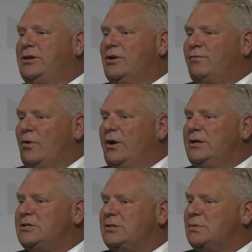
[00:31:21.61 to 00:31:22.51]
your
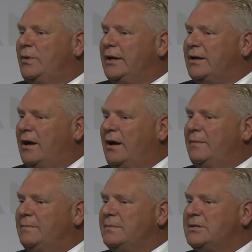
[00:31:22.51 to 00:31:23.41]
voice when it
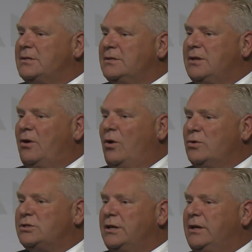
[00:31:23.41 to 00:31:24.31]
comes to
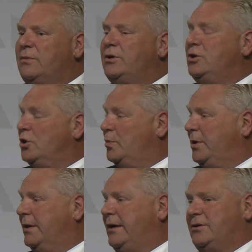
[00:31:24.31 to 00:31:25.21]
hosting
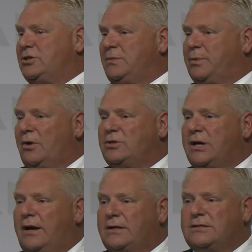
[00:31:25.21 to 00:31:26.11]
renewable energy
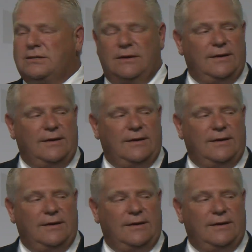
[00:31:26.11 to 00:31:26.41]
projects.